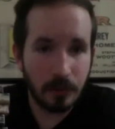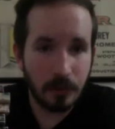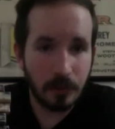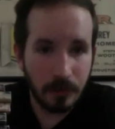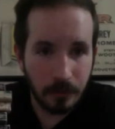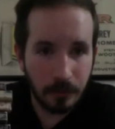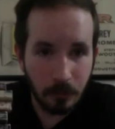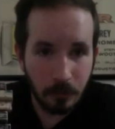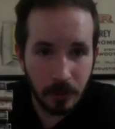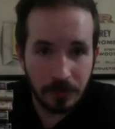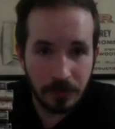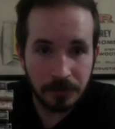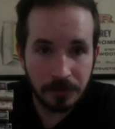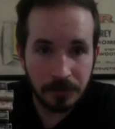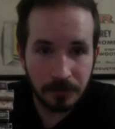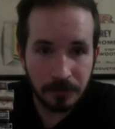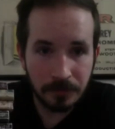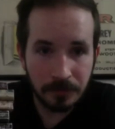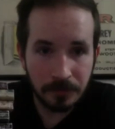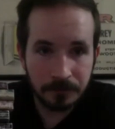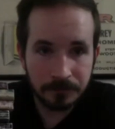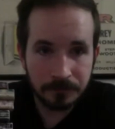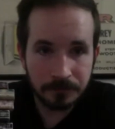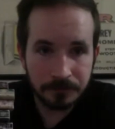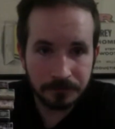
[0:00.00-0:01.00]
period
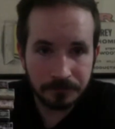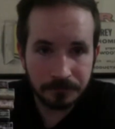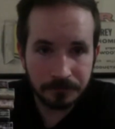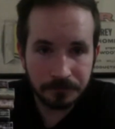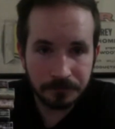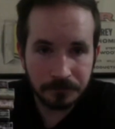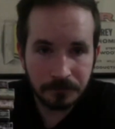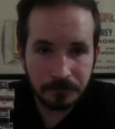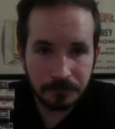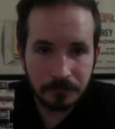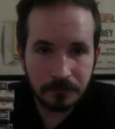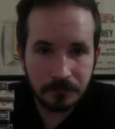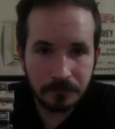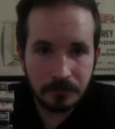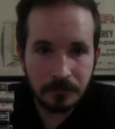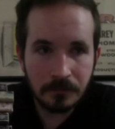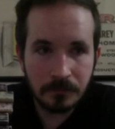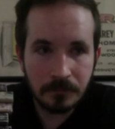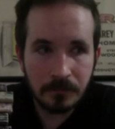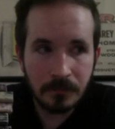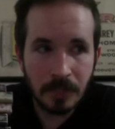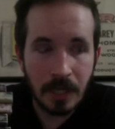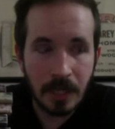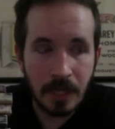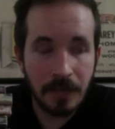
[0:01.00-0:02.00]
Western. And
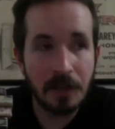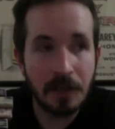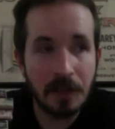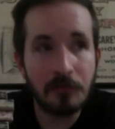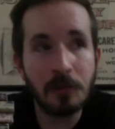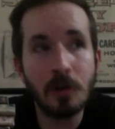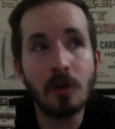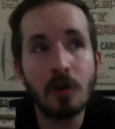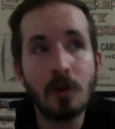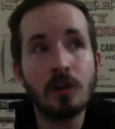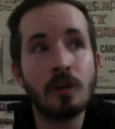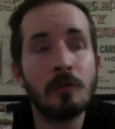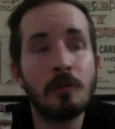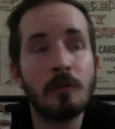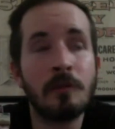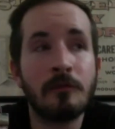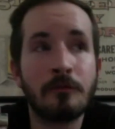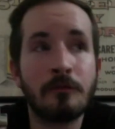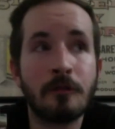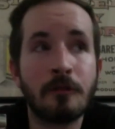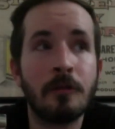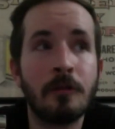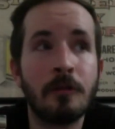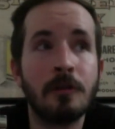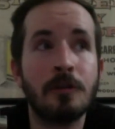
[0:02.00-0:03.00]
then if you go a little bit
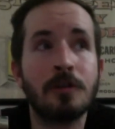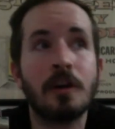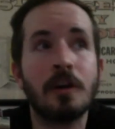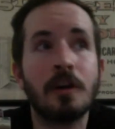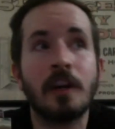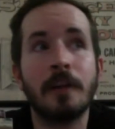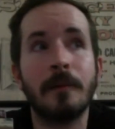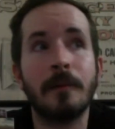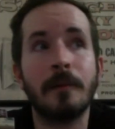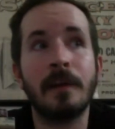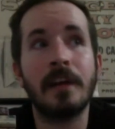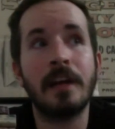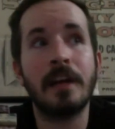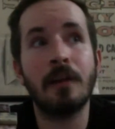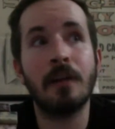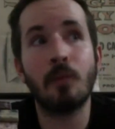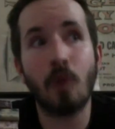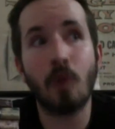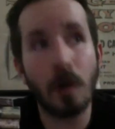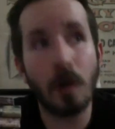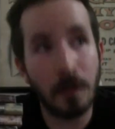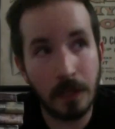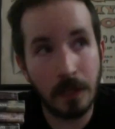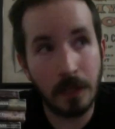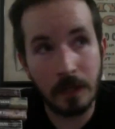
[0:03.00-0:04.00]
further, you're talking about
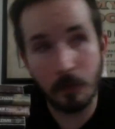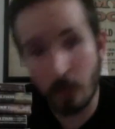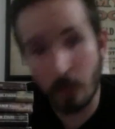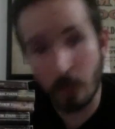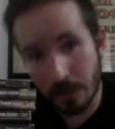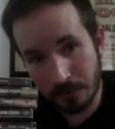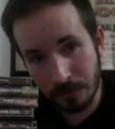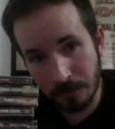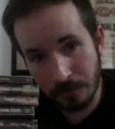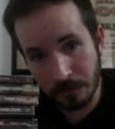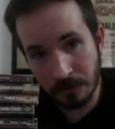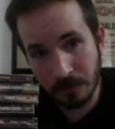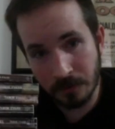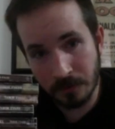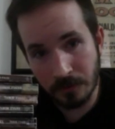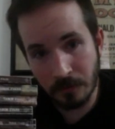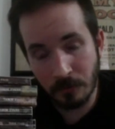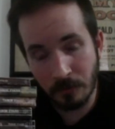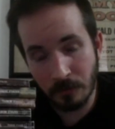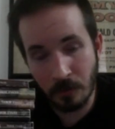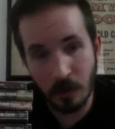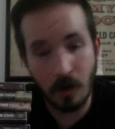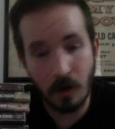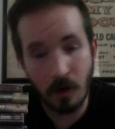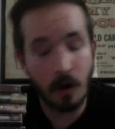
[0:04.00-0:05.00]
Edwardian Westerns,
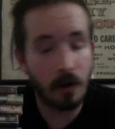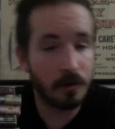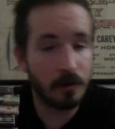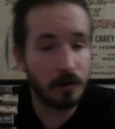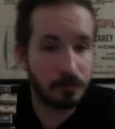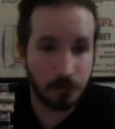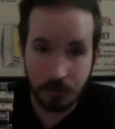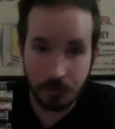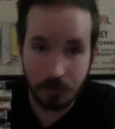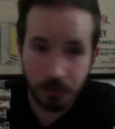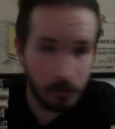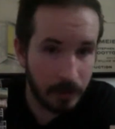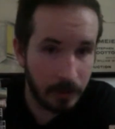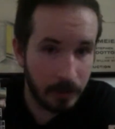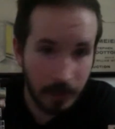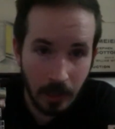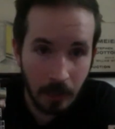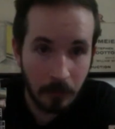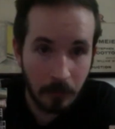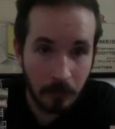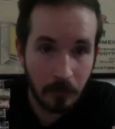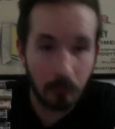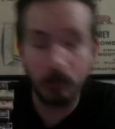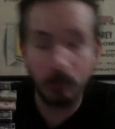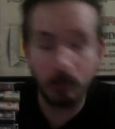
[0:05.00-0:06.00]
where cars are showing
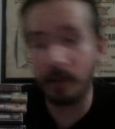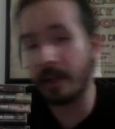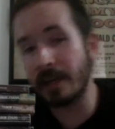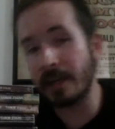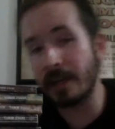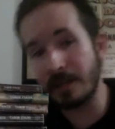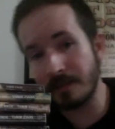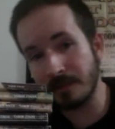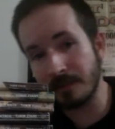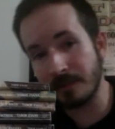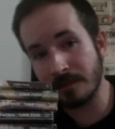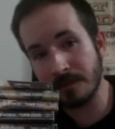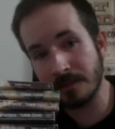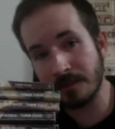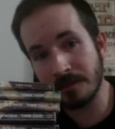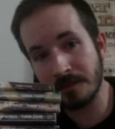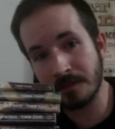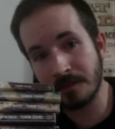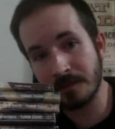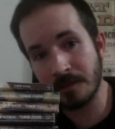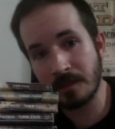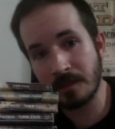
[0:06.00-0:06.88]
up and planes.